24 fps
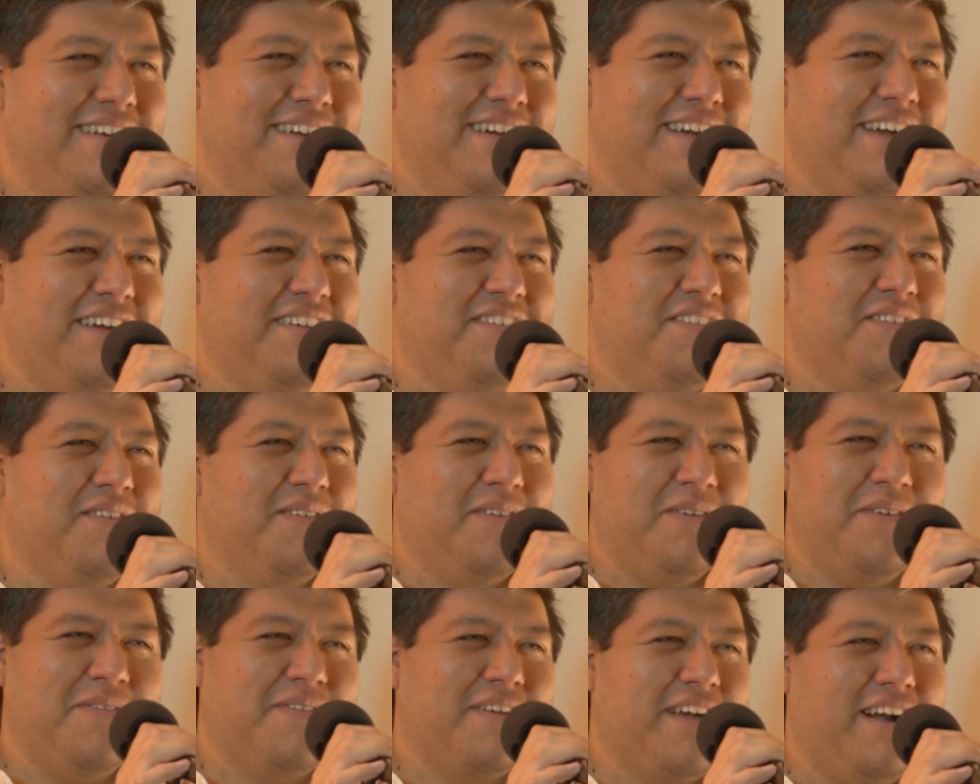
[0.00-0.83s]
I just don't
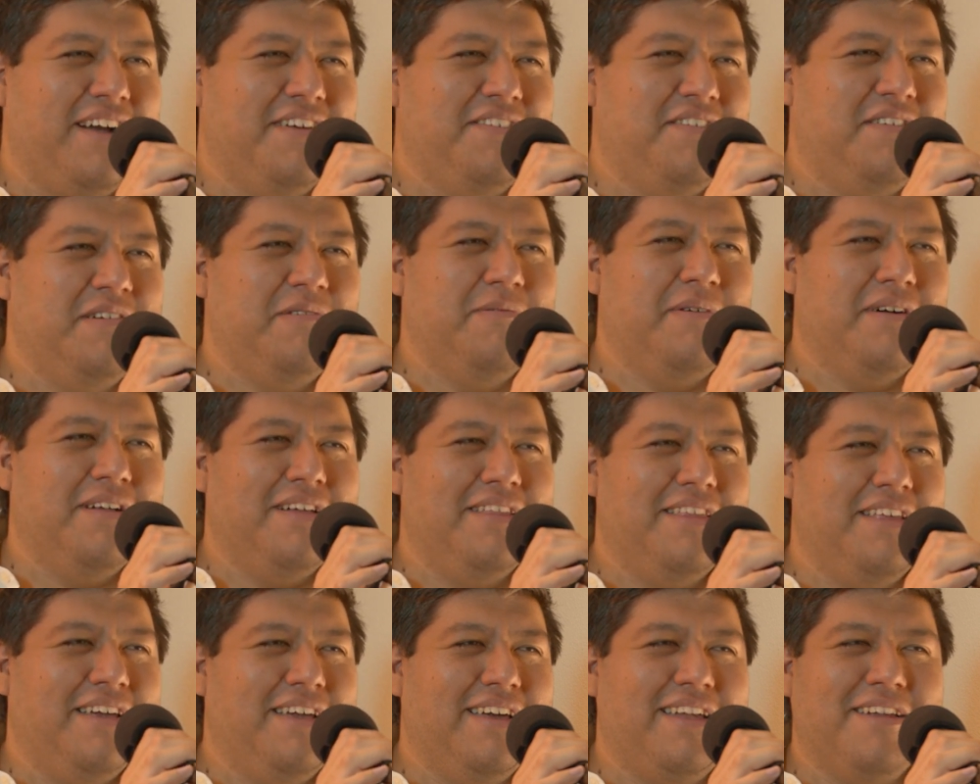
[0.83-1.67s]
know if guys do well
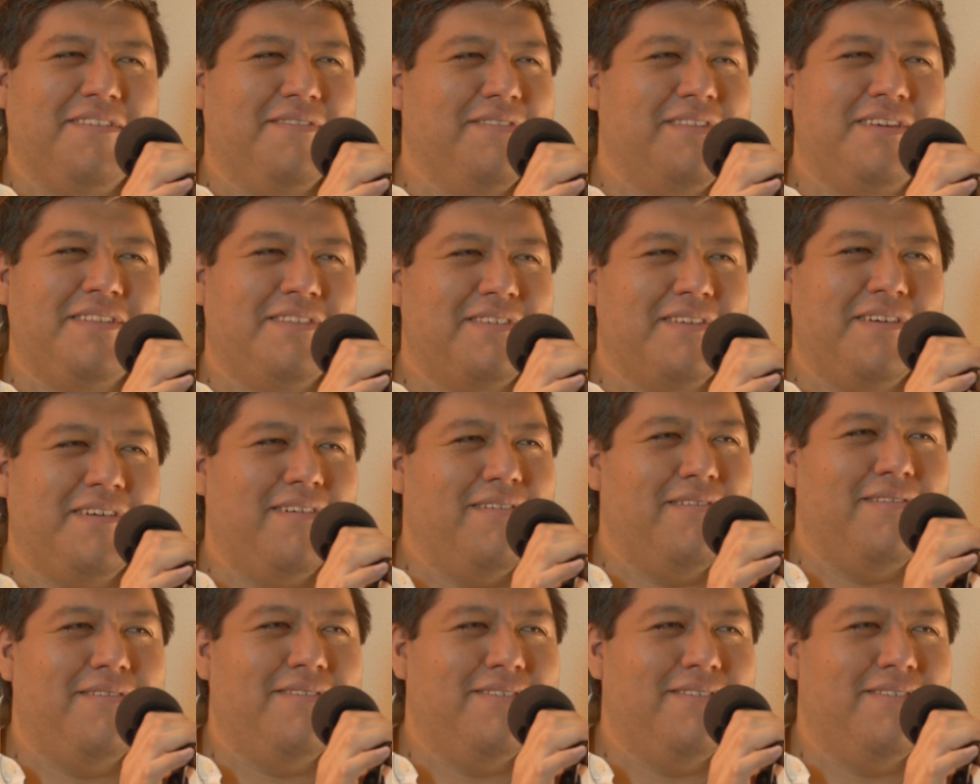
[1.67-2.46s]
on that. I don't think so.